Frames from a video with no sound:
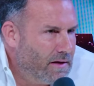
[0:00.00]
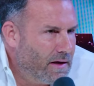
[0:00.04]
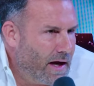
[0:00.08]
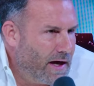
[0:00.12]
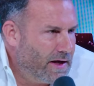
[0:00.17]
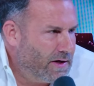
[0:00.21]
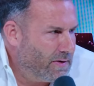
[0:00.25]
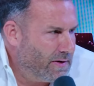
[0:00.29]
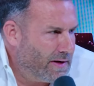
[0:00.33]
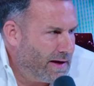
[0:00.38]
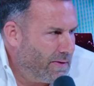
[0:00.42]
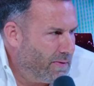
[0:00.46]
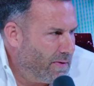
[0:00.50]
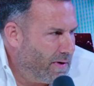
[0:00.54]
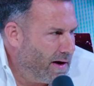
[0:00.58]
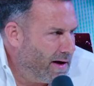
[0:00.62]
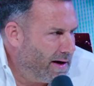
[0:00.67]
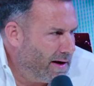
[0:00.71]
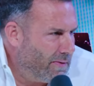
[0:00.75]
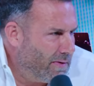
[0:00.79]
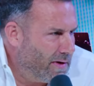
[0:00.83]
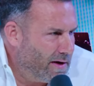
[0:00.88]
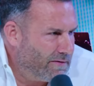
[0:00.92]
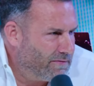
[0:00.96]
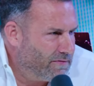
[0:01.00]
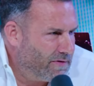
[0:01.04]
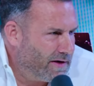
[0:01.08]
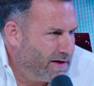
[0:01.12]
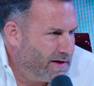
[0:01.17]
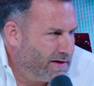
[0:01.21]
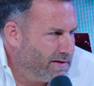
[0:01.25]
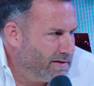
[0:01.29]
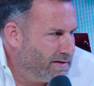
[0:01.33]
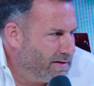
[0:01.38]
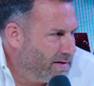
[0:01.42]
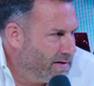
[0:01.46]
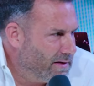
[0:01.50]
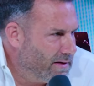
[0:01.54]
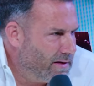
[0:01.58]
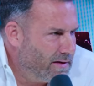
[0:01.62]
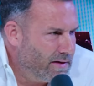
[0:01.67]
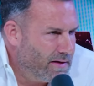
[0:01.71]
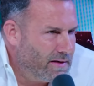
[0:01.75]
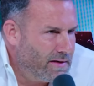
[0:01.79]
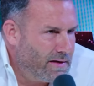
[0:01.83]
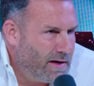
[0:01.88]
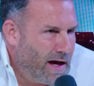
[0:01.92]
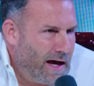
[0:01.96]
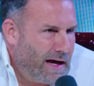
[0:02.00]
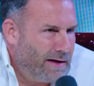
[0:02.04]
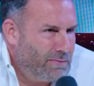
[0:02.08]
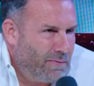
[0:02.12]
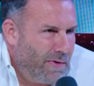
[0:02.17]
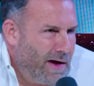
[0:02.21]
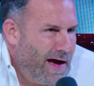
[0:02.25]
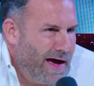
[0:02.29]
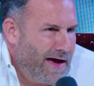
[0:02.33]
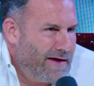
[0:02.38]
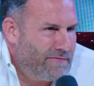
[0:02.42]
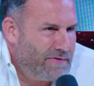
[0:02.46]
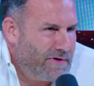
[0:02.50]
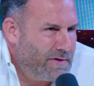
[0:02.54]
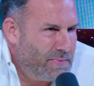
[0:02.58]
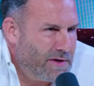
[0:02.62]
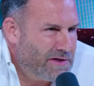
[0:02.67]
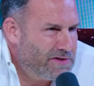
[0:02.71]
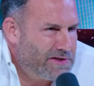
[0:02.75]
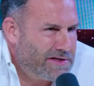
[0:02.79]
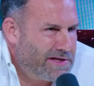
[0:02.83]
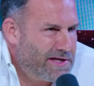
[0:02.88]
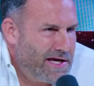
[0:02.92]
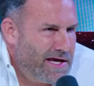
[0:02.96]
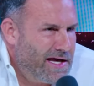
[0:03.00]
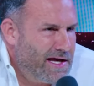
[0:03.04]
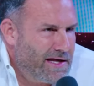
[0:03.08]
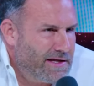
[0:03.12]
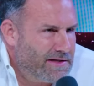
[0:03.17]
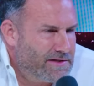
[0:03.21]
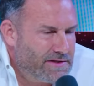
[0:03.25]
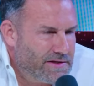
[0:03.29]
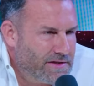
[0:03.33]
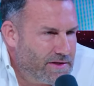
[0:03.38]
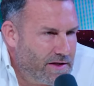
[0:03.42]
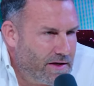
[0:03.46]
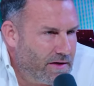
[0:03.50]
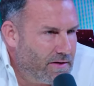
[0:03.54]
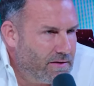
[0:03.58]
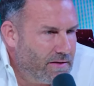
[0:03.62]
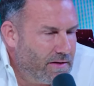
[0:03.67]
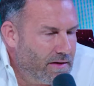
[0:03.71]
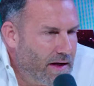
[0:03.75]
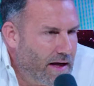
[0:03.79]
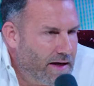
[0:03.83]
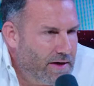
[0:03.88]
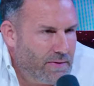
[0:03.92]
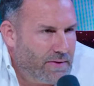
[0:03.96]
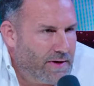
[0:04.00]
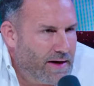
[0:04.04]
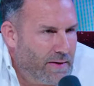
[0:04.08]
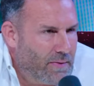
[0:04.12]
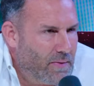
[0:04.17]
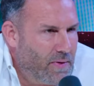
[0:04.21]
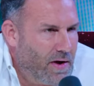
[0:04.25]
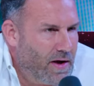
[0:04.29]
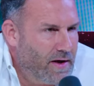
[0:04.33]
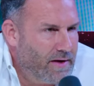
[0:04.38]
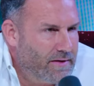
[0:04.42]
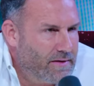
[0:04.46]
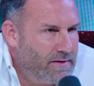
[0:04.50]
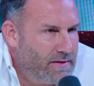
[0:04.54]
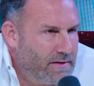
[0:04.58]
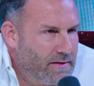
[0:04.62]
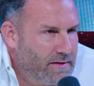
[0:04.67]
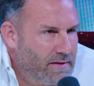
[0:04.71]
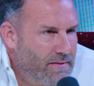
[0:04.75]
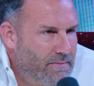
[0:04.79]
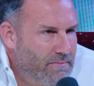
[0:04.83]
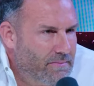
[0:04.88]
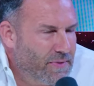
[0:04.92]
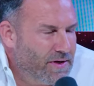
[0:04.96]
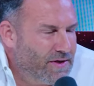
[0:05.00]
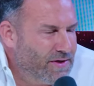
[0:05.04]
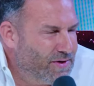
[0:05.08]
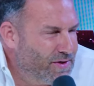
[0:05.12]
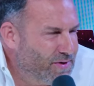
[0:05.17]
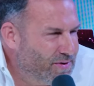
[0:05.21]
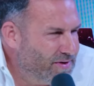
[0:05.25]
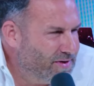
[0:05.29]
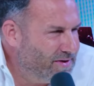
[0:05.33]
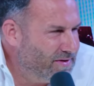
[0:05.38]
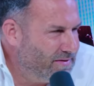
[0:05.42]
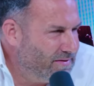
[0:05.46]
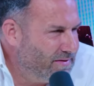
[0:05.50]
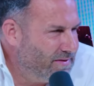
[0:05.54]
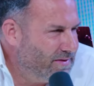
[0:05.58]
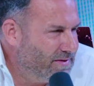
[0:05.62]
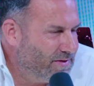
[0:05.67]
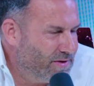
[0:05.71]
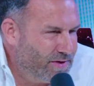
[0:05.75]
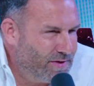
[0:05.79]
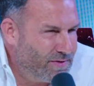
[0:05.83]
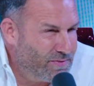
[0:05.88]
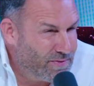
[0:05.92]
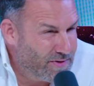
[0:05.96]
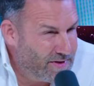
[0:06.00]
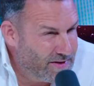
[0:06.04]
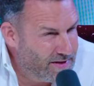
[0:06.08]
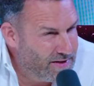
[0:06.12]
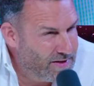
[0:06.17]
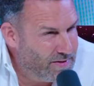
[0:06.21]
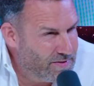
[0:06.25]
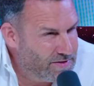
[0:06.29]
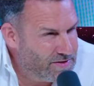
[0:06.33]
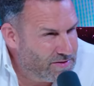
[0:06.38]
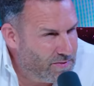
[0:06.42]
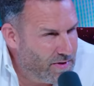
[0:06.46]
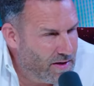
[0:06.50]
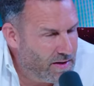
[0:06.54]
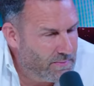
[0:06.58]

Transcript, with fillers: I know what I want. I want a freaking hot wife and a bunch of kids. And you know, I know what I want. But do you? Do you really know what you